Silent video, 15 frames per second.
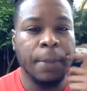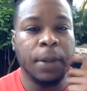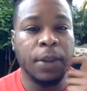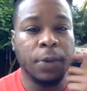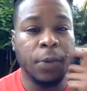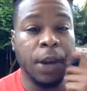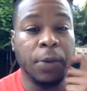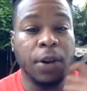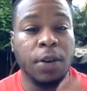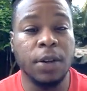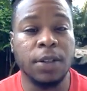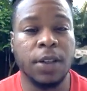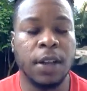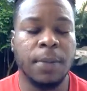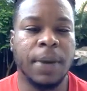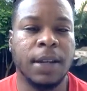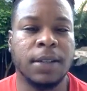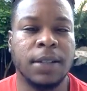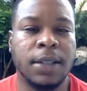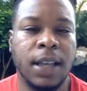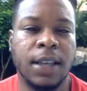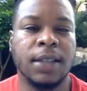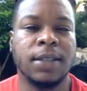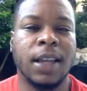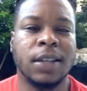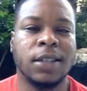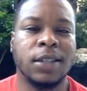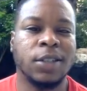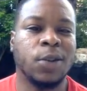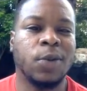The way we're going to talk about it today is
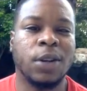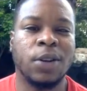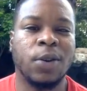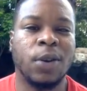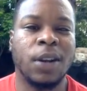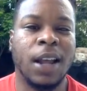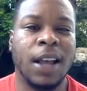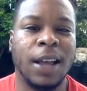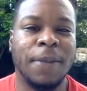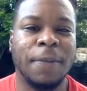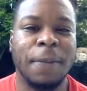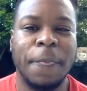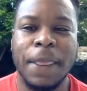actually doing it online,